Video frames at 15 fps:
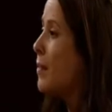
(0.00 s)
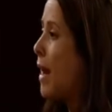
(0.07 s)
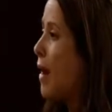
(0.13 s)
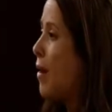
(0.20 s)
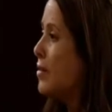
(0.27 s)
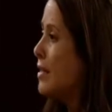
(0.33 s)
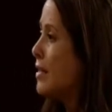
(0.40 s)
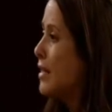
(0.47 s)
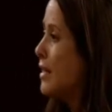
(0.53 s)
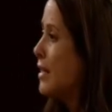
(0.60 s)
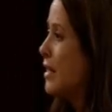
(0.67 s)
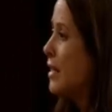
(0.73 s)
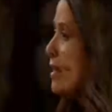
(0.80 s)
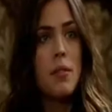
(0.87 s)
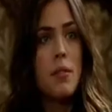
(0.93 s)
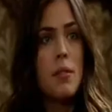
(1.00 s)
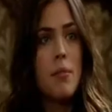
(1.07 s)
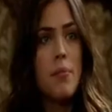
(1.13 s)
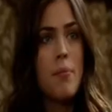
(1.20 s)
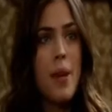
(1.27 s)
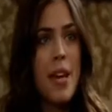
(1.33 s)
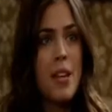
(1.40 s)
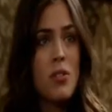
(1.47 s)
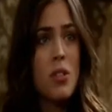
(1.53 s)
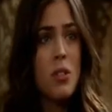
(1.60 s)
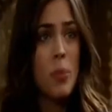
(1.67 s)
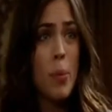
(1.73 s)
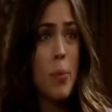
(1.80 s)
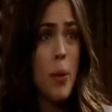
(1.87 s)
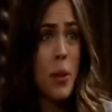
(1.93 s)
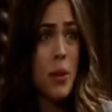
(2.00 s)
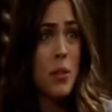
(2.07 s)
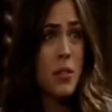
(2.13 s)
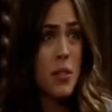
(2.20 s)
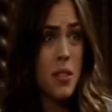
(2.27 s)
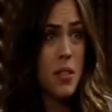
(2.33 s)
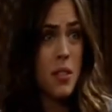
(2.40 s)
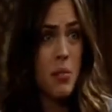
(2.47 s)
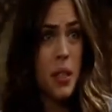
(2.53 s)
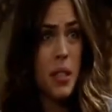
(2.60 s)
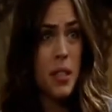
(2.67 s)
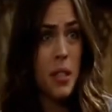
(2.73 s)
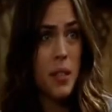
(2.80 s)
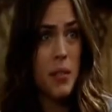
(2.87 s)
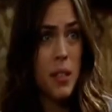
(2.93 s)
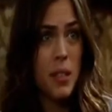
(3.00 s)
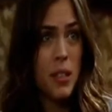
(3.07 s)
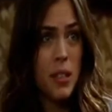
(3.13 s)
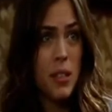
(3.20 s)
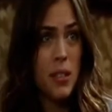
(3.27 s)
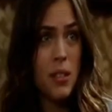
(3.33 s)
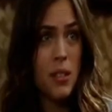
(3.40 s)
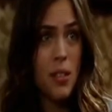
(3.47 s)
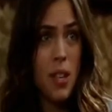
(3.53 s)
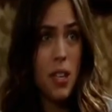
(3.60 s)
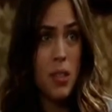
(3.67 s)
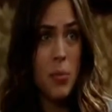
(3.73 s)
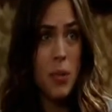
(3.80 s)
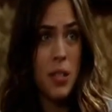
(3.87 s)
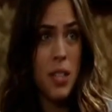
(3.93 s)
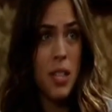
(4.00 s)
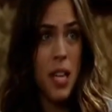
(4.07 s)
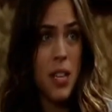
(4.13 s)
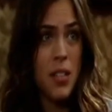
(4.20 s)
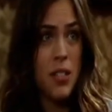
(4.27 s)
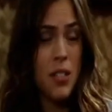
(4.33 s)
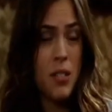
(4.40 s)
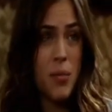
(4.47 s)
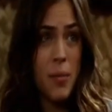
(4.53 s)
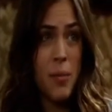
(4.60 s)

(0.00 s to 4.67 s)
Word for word: about? Patrick proposed to Sabrina. Your husband's engaged to be